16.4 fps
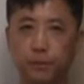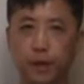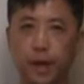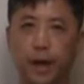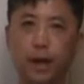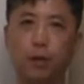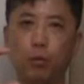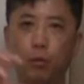
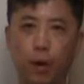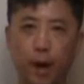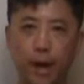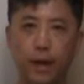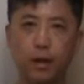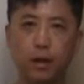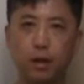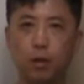and
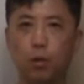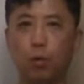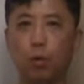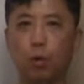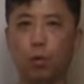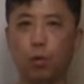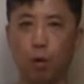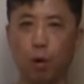right
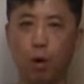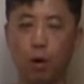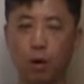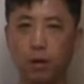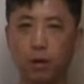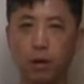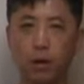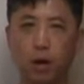or
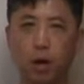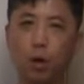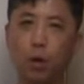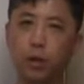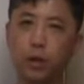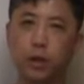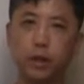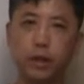wrong.
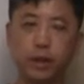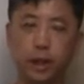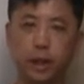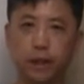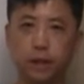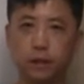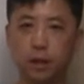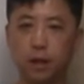All these
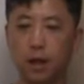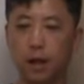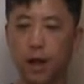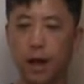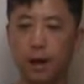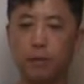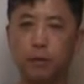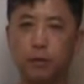things
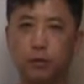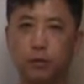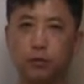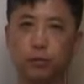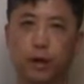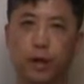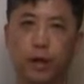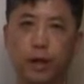
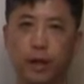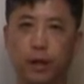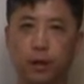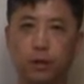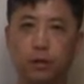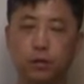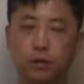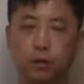happens right
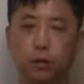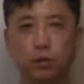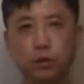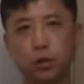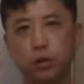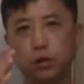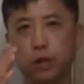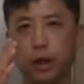here. So
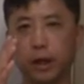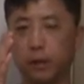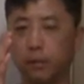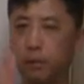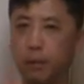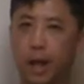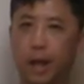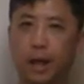just like
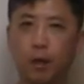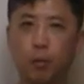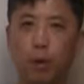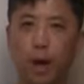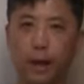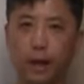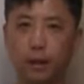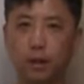a black
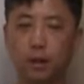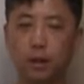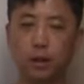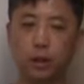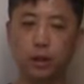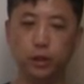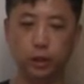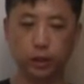and white.
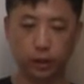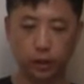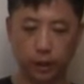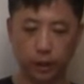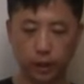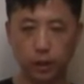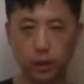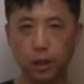This is
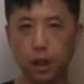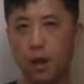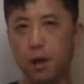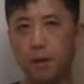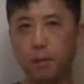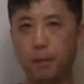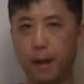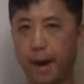good,
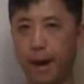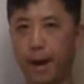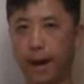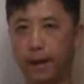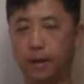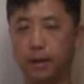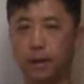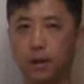
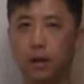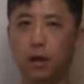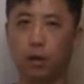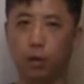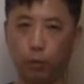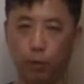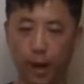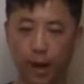bad,
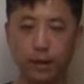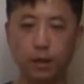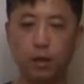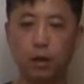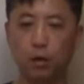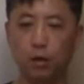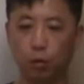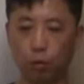
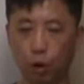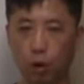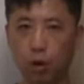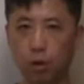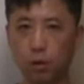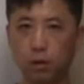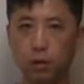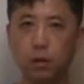right,
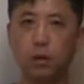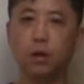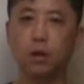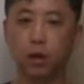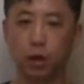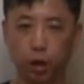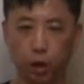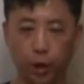wrong,
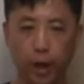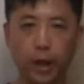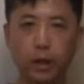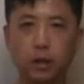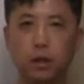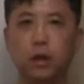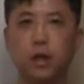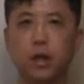
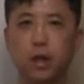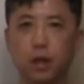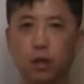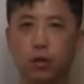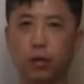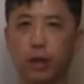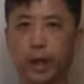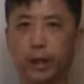correct,
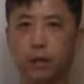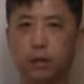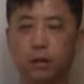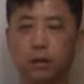incorrect,